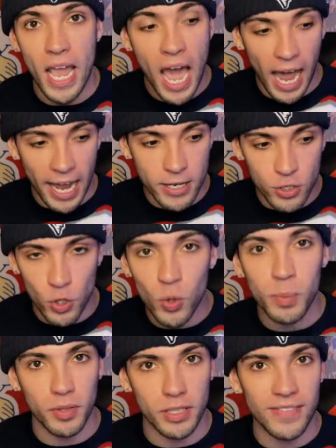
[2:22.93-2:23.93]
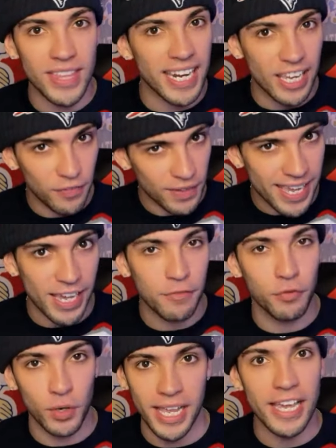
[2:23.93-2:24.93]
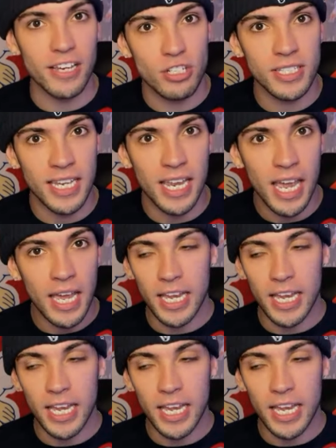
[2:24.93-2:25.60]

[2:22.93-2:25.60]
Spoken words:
I do believe that if he hit free agency,